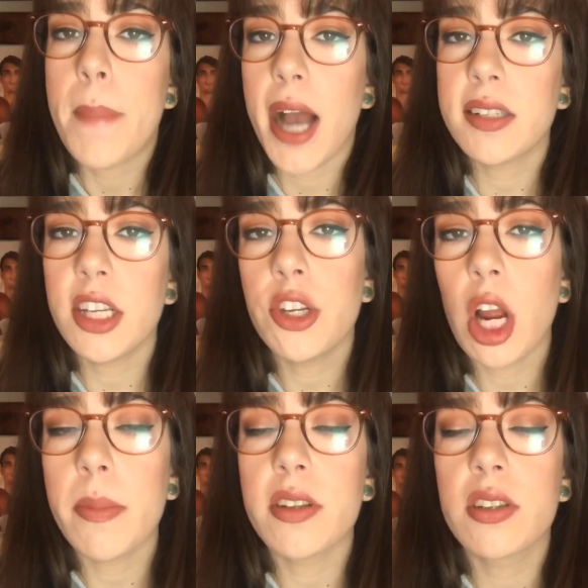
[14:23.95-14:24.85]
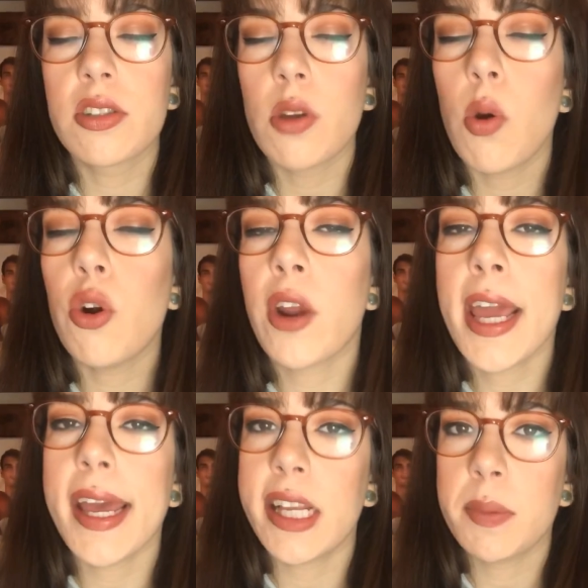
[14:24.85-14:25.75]
BoxyCharm is so
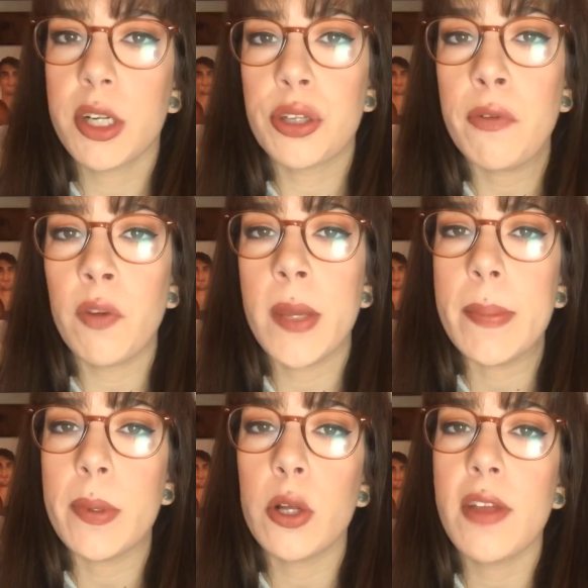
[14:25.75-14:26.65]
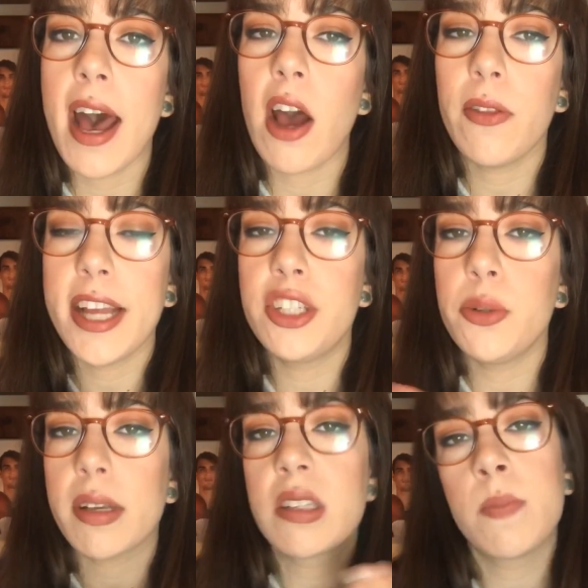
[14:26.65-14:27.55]
great, especially for people that like
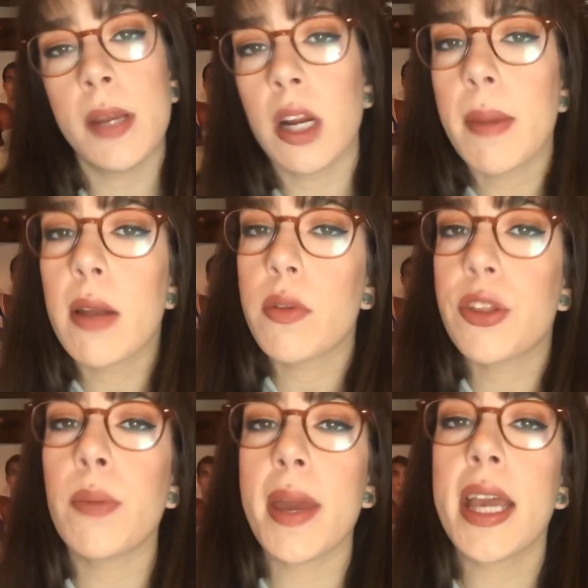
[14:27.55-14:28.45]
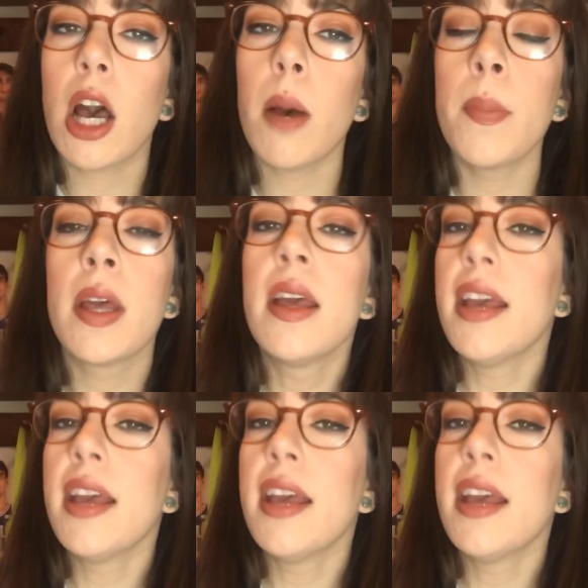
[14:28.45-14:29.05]
to experiment with their makeup.